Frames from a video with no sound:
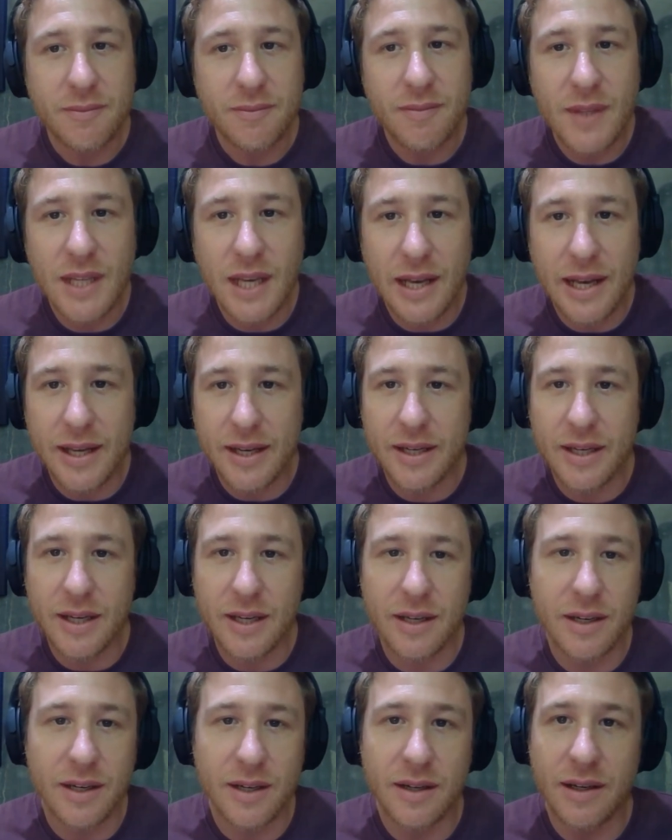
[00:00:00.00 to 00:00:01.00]
And
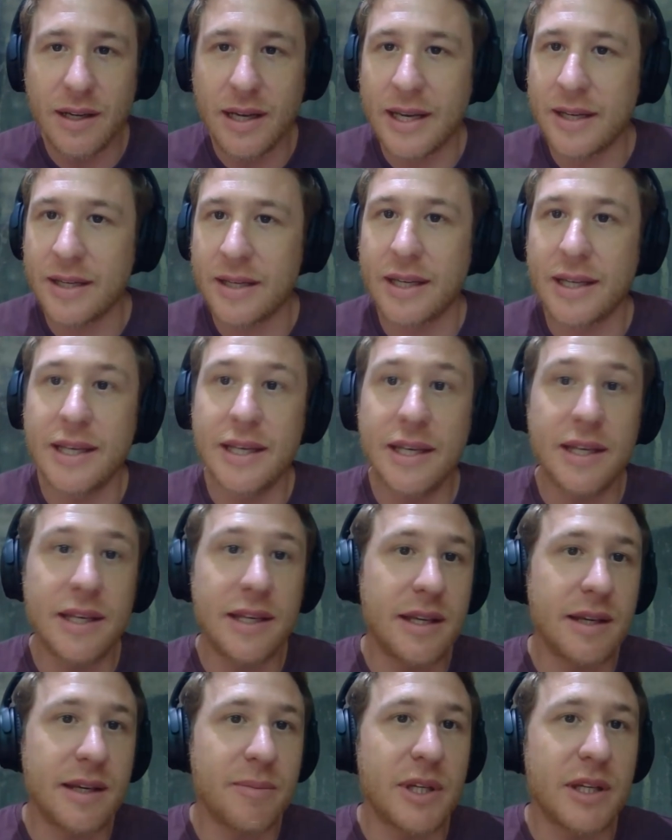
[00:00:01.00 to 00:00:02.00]

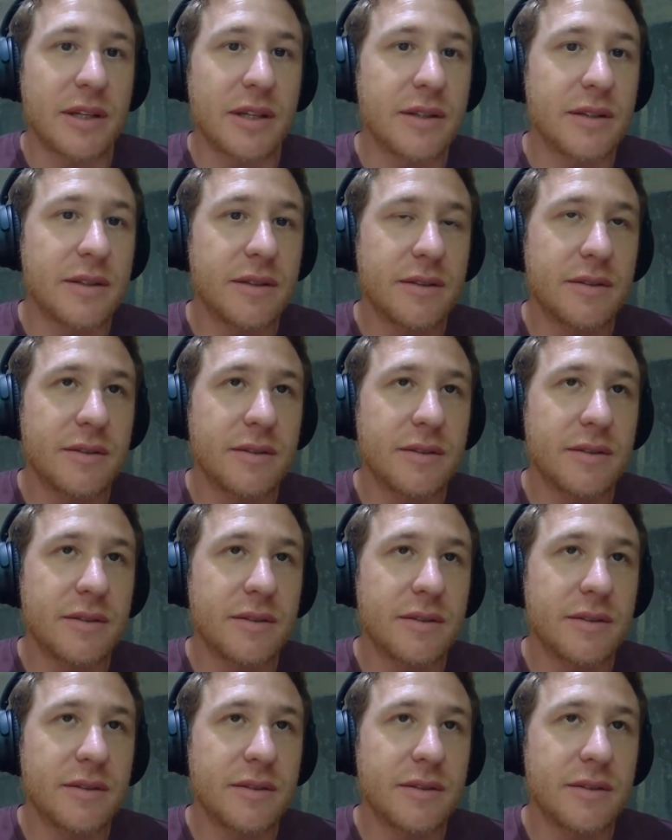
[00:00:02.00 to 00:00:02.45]
he, I mean,